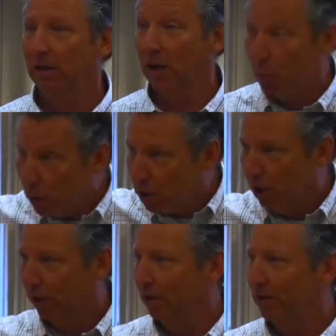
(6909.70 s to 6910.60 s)
and the
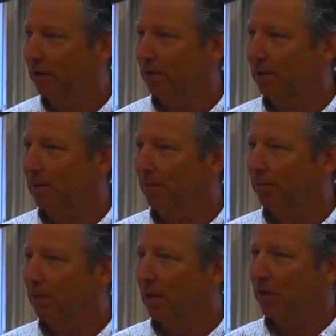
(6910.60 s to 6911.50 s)
world.
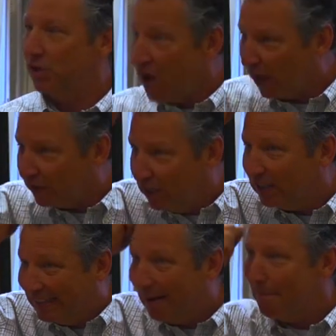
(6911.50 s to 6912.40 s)

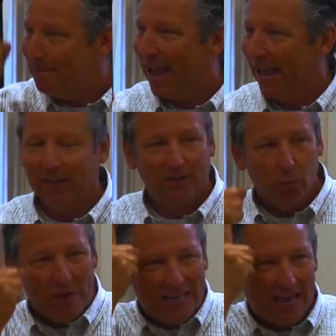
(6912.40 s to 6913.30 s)
Justice demands
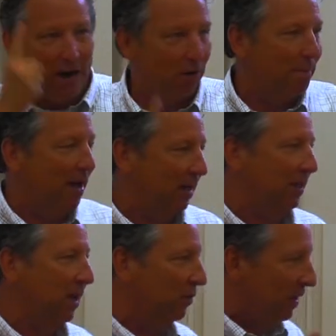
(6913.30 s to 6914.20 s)
that we care about
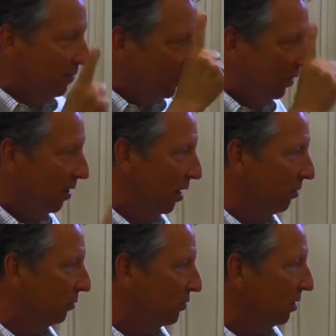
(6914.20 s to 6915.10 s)
kids, even if they're not
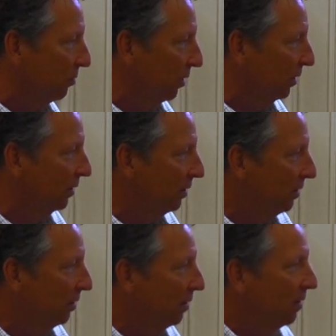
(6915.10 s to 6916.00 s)
our own children.
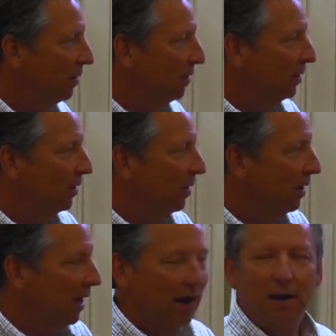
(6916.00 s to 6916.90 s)

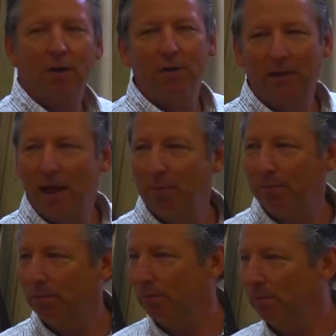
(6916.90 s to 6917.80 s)
And I know that that
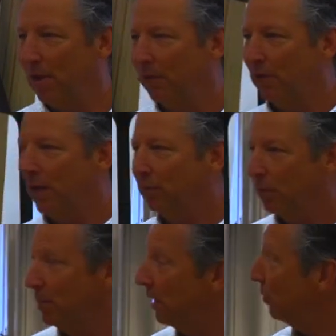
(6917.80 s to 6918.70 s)
resonates
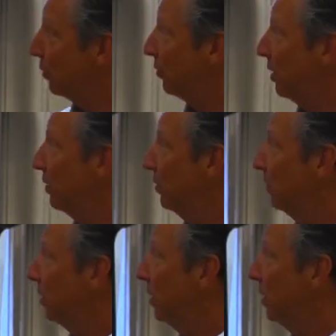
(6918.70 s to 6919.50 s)
with many of your traditions